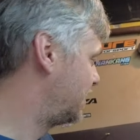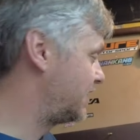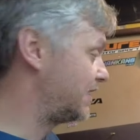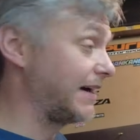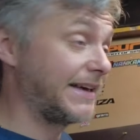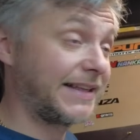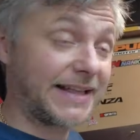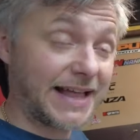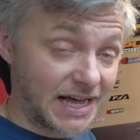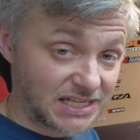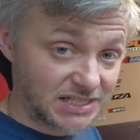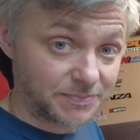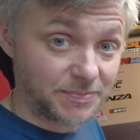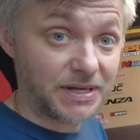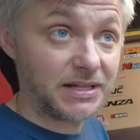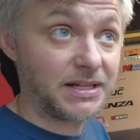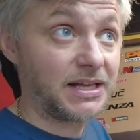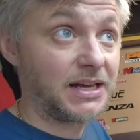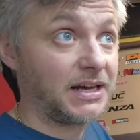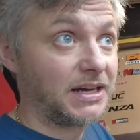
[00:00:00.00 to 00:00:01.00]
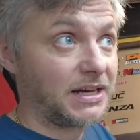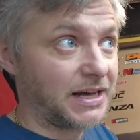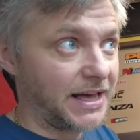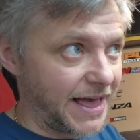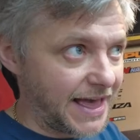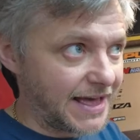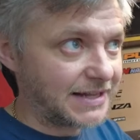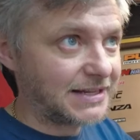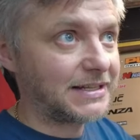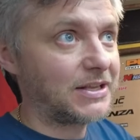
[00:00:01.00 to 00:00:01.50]
It has been
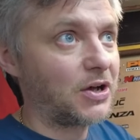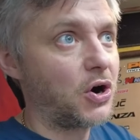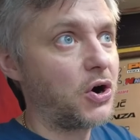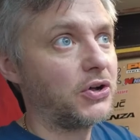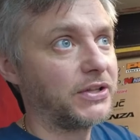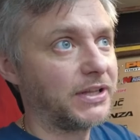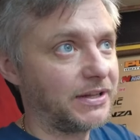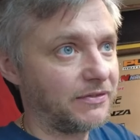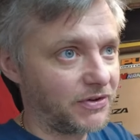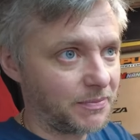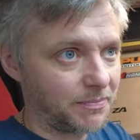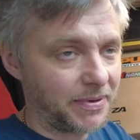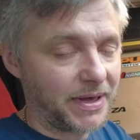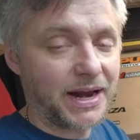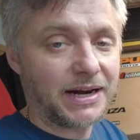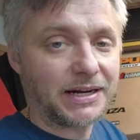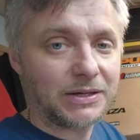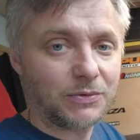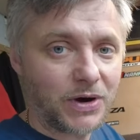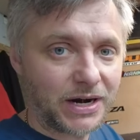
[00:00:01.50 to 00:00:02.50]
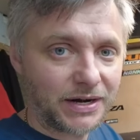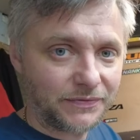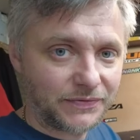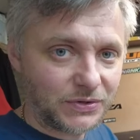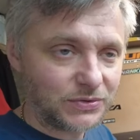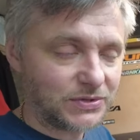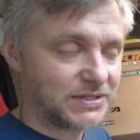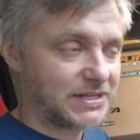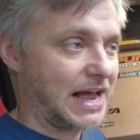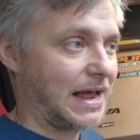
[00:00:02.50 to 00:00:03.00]
added on and repaired quite a
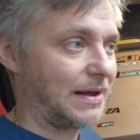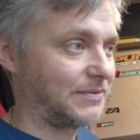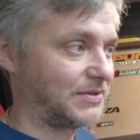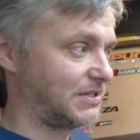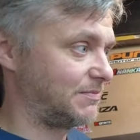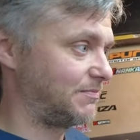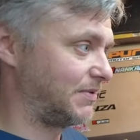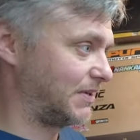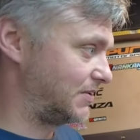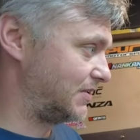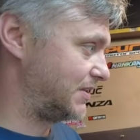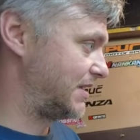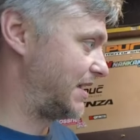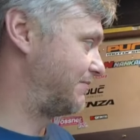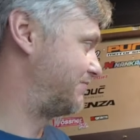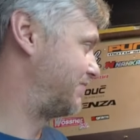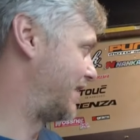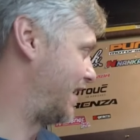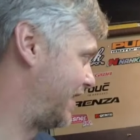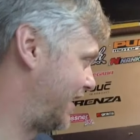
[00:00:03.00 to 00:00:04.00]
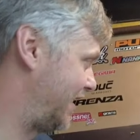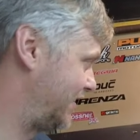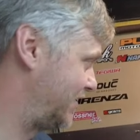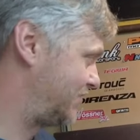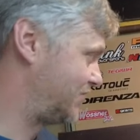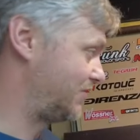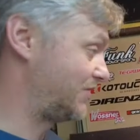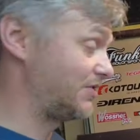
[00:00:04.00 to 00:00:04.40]
few times because I had to.